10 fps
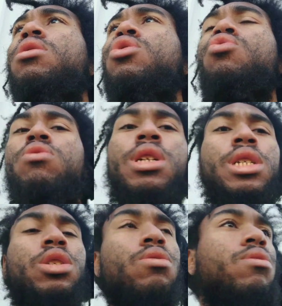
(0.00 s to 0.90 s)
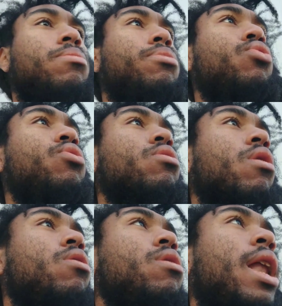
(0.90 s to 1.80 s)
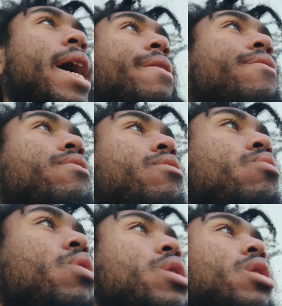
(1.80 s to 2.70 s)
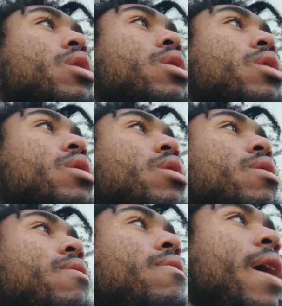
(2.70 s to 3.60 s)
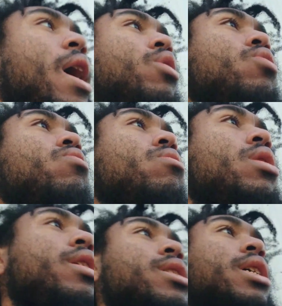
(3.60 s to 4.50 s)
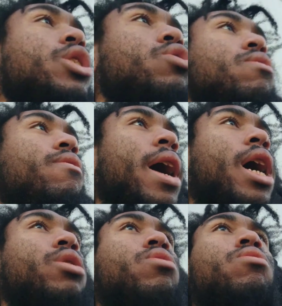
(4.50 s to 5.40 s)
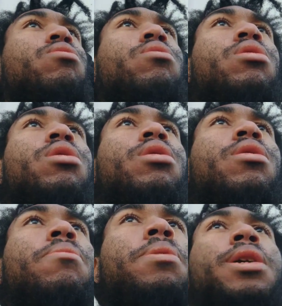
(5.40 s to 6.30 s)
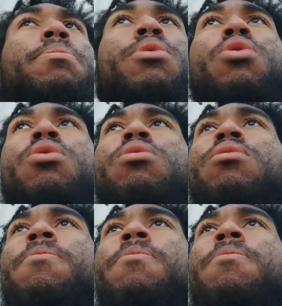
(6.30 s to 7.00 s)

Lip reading: you get to imbue your own life with value. Things that you value, people,